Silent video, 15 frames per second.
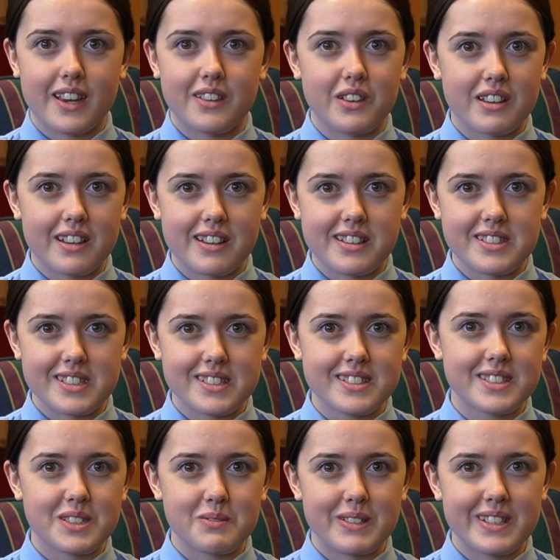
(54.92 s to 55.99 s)
kind of crazy
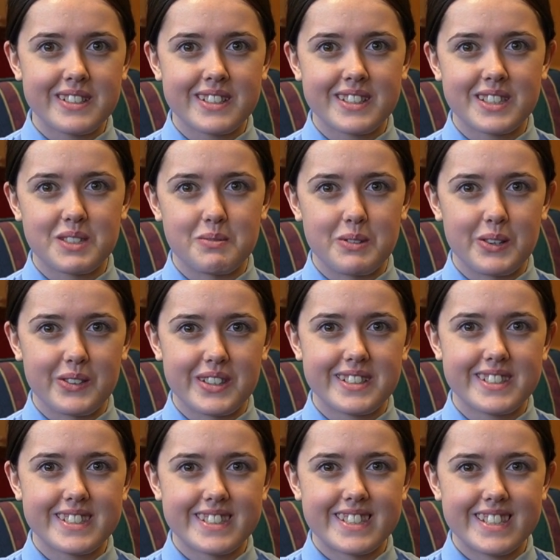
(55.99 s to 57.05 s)
to me, to be
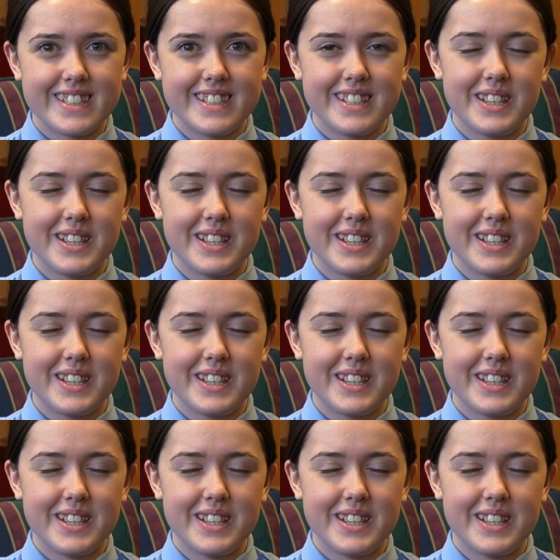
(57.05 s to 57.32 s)
honest.